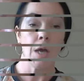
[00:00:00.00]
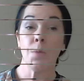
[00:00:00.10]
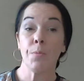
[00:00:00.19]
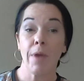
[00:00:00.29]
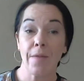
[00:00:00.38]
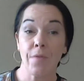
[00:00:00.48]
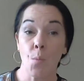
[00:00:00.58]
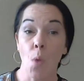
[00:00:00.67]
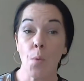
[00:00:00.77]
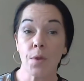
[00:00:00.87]
number 11,
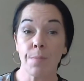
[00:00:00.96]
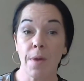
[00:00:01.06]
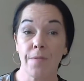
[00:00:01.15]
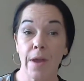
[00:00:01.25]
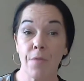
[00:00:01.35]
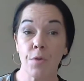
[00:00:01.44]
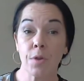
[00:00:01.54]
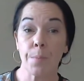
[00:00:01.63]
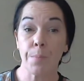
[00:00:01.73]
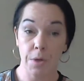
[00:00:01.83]
what was my favourite
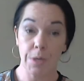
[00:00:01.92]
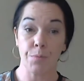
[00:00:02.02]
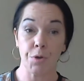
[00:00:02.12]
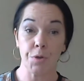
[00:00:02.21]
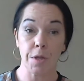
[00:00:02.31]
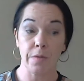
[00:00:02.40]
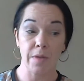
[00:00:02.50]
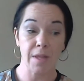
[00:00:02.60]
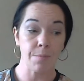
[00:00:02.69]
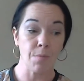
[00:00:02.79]
body product
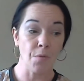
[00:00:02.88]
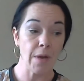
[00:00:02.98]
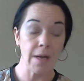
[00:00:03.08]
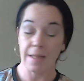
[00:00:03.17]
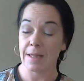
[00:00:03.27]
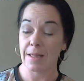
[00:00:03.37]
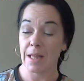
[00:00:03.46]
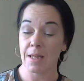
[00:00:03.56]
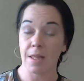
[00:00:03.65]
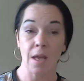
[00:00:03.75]
this month? And it is
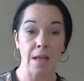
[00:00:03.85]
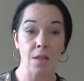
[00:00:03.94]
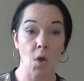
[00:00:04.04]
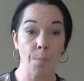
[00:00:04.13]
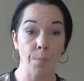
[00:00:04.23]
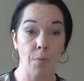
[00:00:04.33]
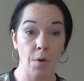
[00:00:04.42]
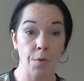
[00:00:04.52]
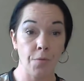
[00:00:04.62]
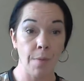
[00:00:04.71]
this. It's a
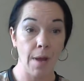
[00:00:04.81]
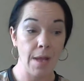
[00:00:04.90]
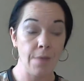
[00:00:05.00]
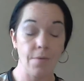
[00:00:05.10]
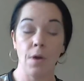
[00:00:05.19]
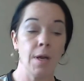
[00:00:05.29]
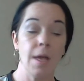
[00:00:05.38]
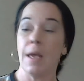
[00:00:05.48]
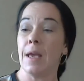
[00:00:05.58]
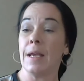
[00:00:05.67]
product from Avon.
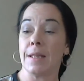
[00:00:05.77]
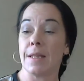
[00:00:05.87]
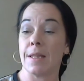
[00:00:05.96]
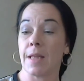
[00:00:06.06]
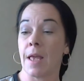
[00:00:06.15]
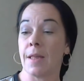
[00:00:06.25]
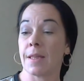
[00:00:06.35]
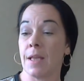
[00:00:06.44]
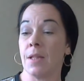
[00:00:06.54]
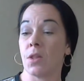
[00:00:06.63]
It is their
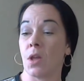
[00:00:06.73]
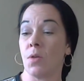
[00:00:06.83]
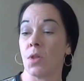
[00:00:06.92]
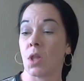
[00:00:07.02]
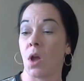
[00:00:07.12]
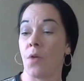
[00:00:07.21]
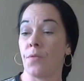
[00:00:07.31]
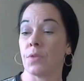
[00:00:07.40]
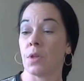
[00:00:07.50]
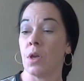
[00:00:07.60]
Skin So
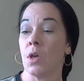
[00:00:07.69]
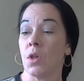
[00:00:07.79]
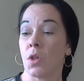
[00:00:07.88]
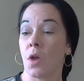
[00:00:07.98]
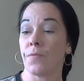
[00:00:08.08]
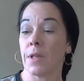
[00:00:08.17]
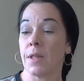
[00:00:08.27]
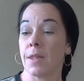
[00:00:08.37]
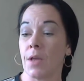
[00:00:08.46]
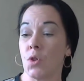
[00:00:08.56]
Soft, Soft and
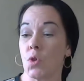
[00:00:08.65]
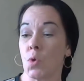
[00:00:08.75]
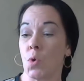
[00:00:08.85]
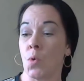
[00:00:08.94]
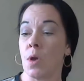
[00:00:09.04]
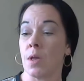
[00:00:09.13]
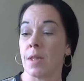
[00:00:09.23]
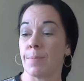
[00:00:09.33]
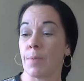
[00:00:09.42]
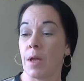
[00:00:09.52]
Sensual
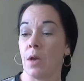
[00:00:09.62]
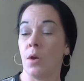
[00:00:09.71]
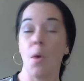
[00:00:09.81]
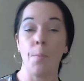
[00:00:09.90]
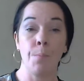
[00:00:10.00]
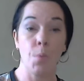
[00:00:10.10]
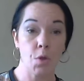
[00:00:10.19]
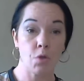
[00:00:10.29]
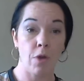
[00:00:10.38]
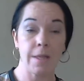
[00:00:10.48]
Spray On
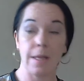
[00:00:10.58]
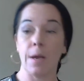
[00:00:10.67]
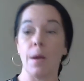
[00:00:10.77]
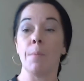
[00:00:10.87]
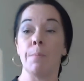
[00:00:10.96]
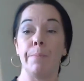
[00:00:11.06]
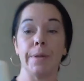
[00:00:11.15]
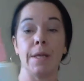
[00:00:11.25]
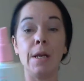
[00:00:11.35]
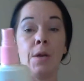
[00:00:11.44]
Moisturising
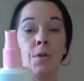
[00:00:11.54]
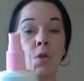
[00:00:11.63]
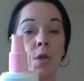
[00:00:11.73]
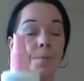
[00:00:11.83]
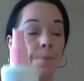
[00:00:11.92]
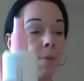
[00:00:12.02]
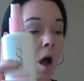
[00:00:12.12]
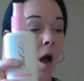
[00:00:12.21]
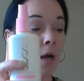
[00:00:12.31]
Body Lotion. I